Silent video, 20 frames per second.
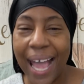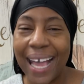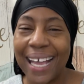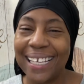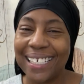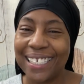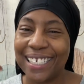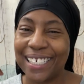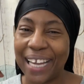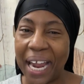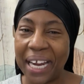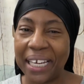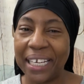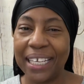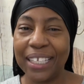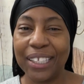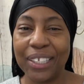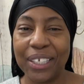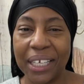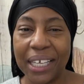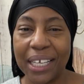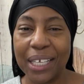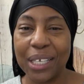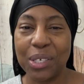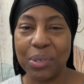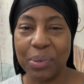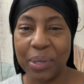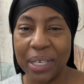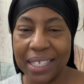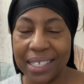shiny looking
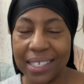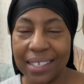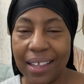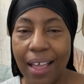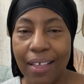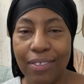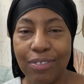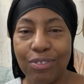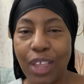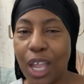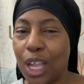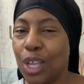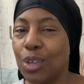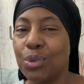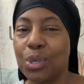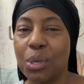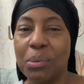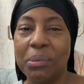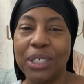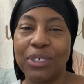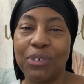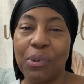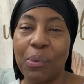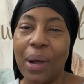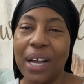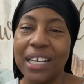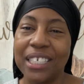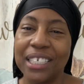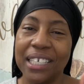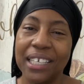twists. Thank you so much for
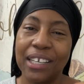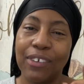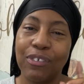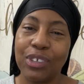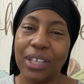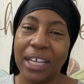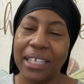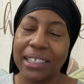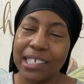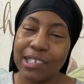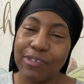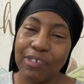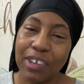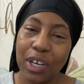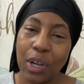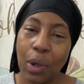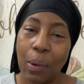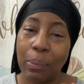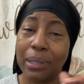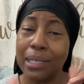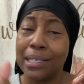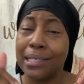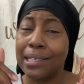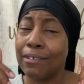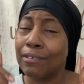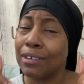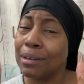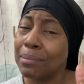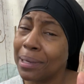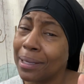watching. If you like this video, please
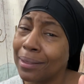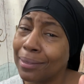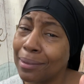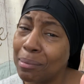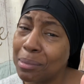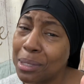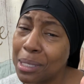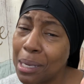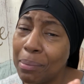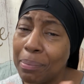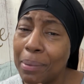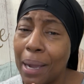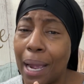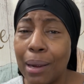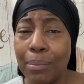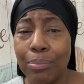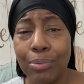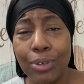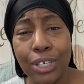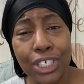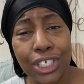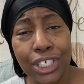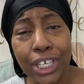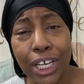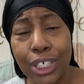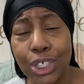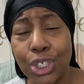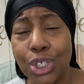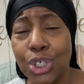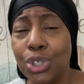give it a big thumbs up. I
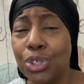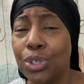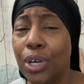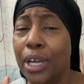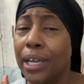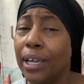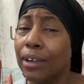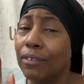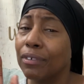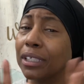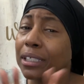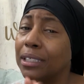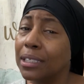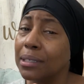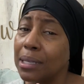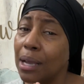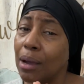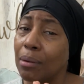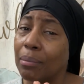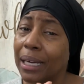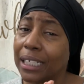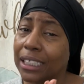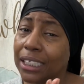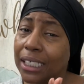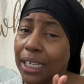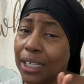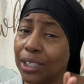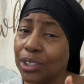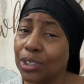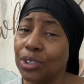appreciate you. It really does help my
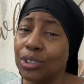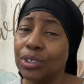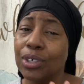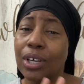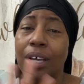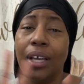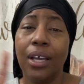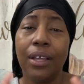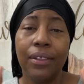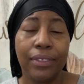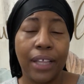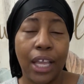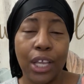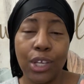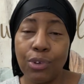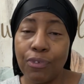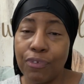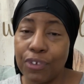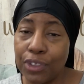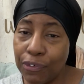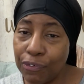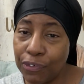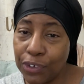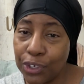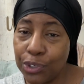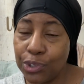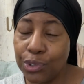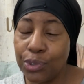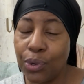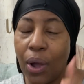channel. Thank you for the
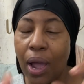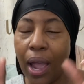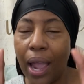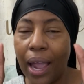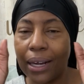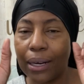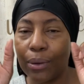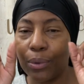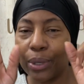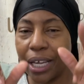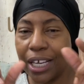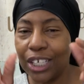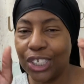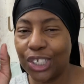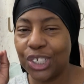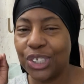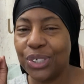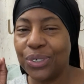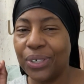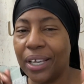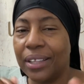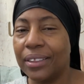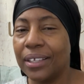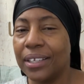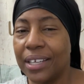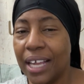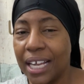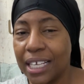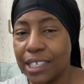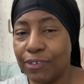view, and I will catch you in the
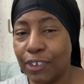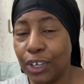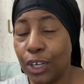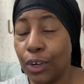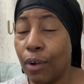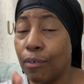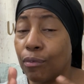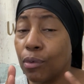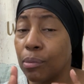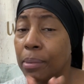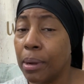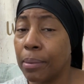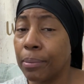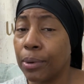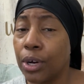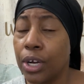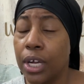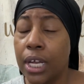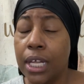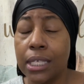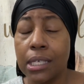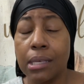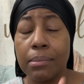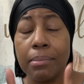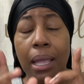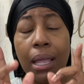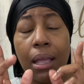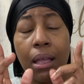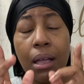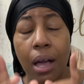next video. And remember to
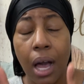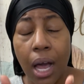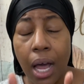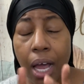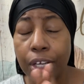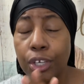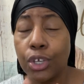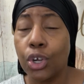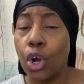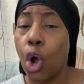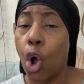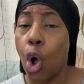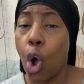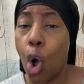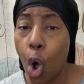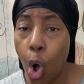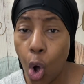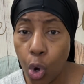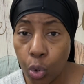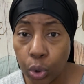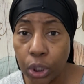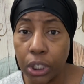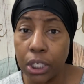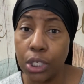make God your only